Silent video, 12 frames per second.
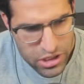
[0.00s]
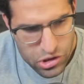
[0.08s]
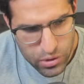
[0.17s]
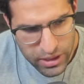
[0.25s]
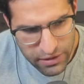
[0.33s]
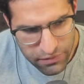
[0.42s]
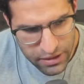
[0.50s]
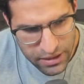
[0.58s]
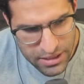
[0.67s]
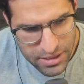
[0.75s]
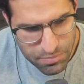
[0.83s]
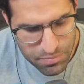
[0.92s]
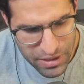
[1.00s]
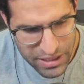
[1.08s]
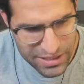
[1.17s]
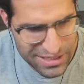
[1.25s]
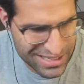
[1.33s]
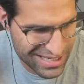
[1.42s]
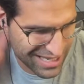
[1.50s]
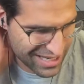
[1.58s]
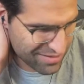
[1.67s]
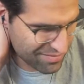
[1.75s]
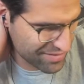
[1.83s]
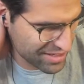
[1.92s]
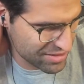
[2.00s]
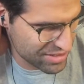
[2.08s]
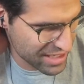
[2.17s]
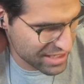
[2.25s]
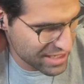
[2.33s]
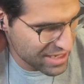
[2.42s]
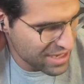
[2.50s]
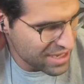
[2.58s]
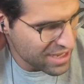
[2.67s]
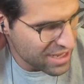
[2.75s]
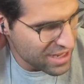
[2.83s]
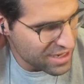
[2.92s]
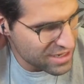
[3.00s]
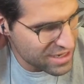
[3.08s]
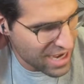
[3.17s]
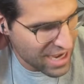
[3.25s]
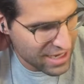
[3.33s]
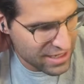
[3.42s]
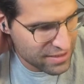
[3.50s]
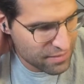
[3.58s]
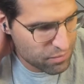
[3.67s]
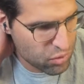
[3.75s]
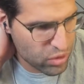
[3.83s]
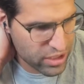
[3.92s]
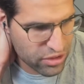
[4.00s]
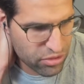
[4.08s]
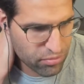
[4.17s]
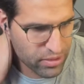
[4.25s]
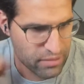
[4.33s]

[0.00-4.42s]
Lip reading: So even his biggest game is like 9.3